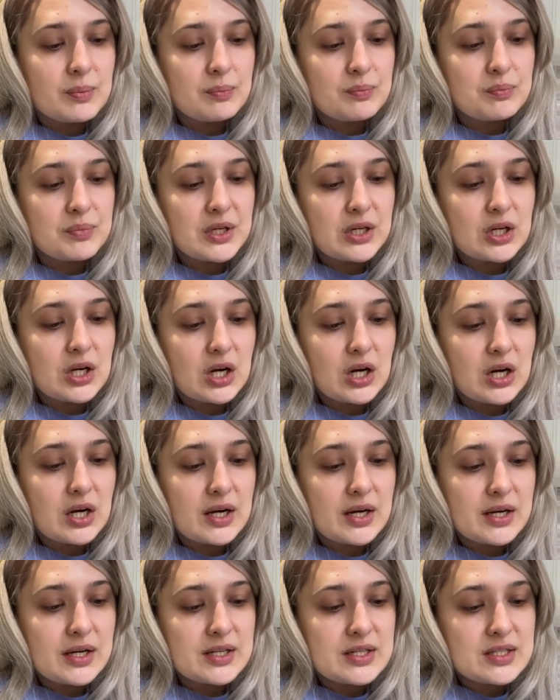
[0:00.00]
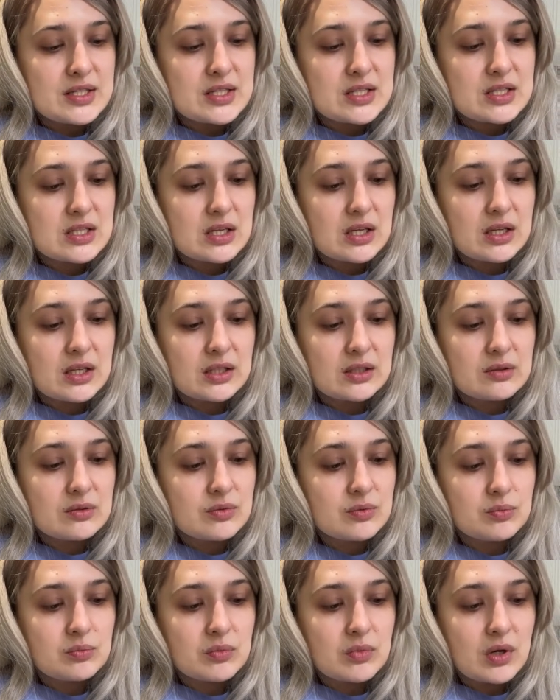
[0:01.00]
because it,
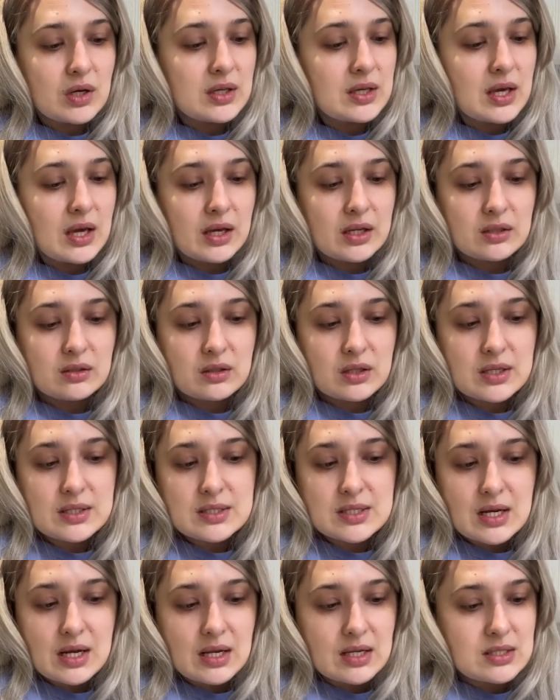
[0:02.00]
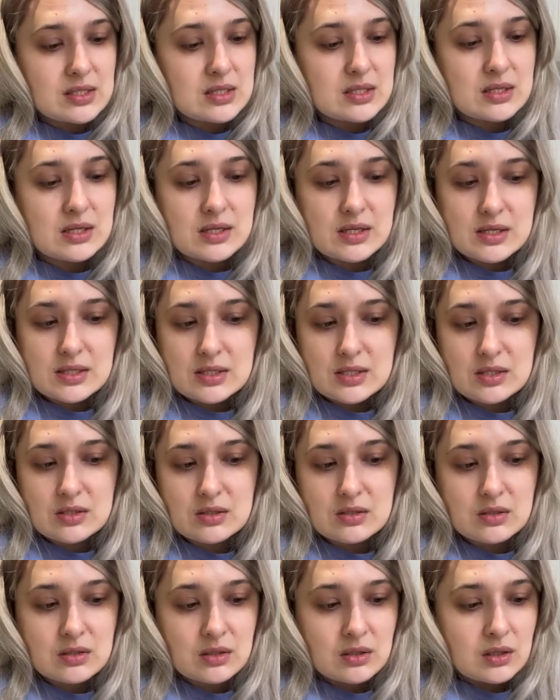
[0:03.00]
again, contains
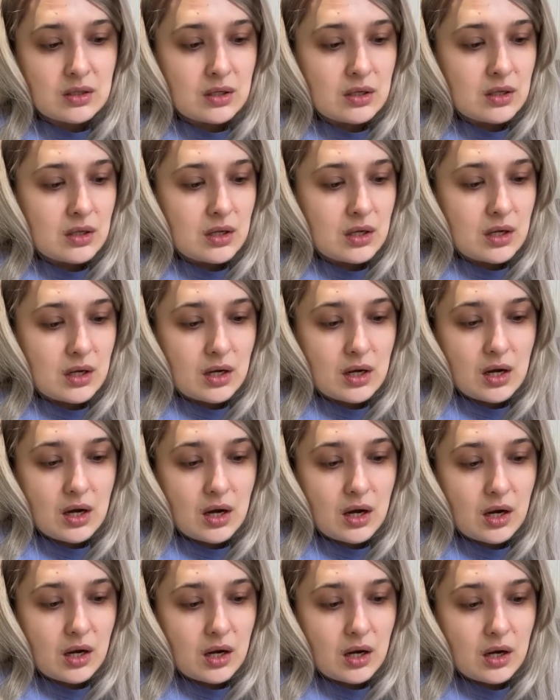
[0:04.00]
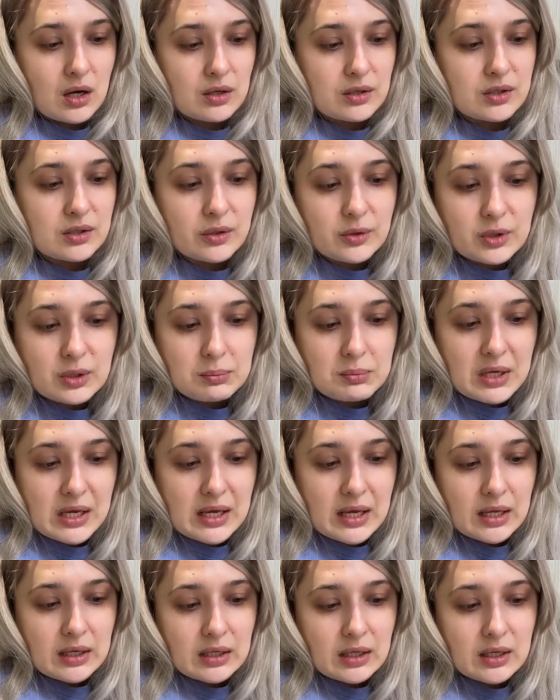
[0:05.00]
this
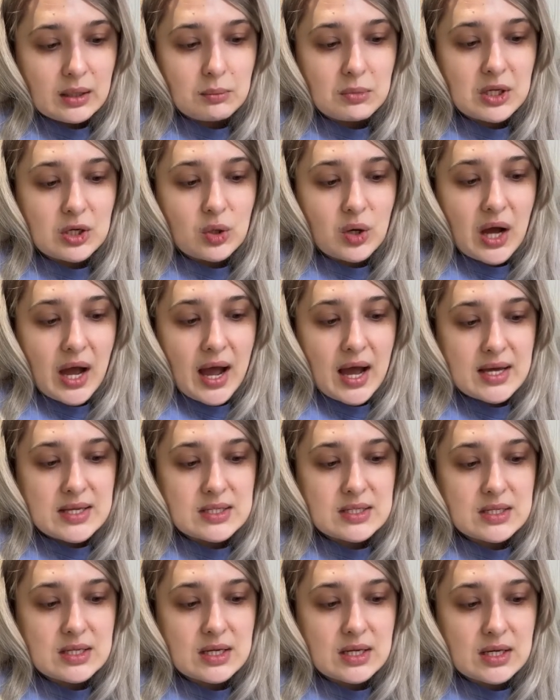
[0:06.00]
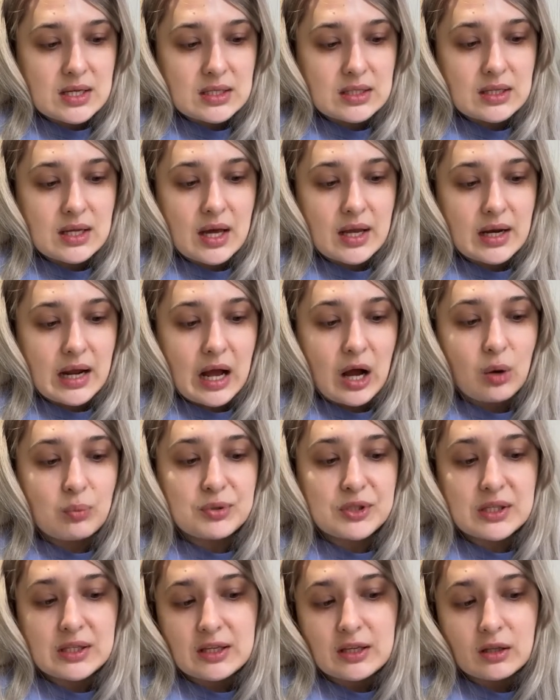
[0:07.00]
glutamine and amino acid that help
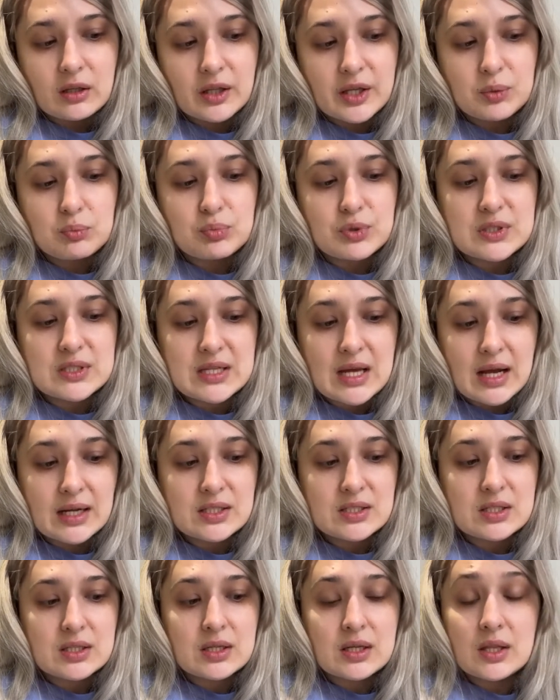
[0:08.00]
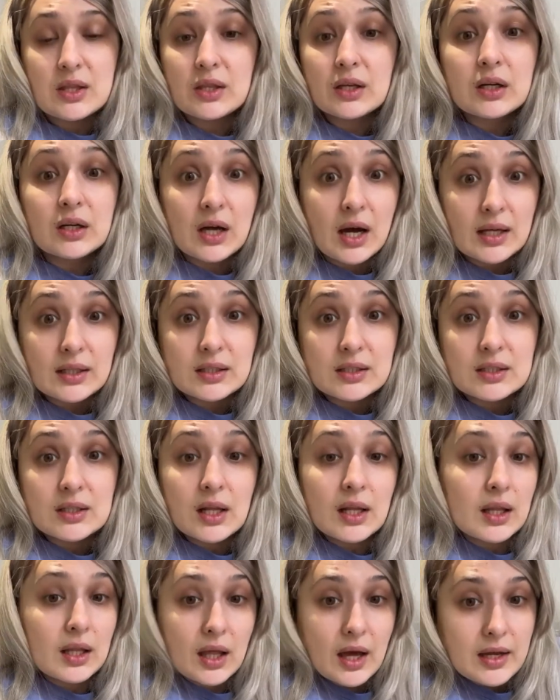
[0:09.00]
heal and protect the gut
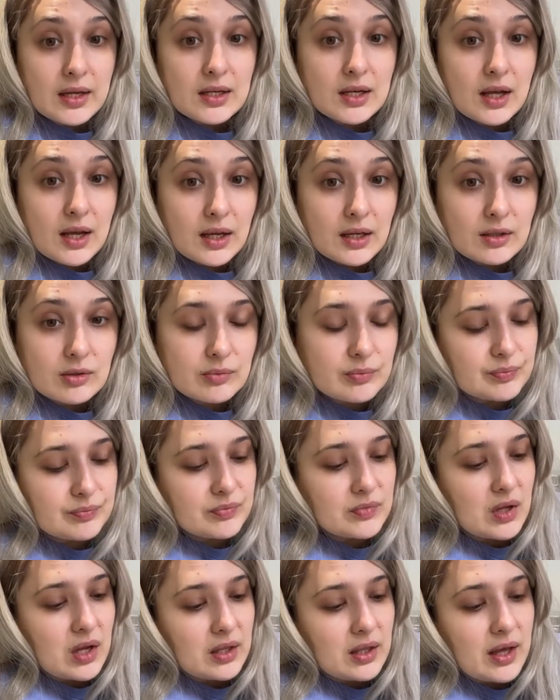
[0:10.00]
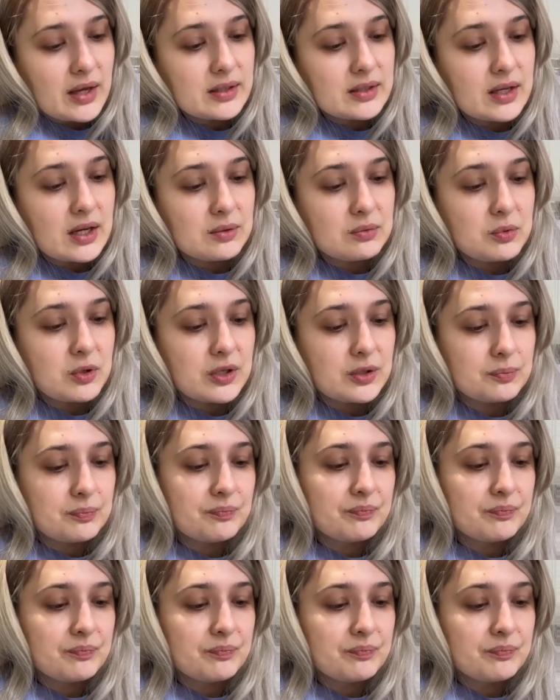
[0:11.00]
lining. I like that one.